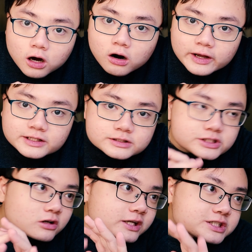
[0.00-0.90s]
Alright,
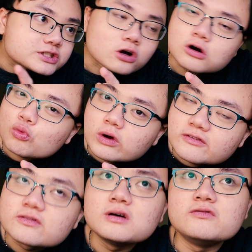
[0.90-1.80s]
so let's start
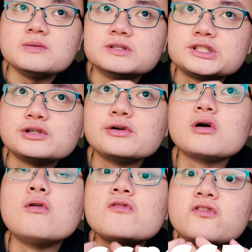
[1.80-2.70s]
with the
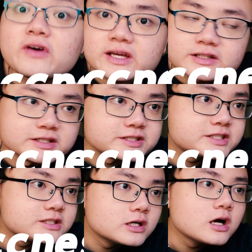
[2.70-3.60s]
material
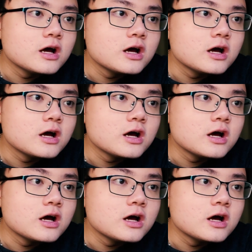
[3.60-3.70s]
thickness.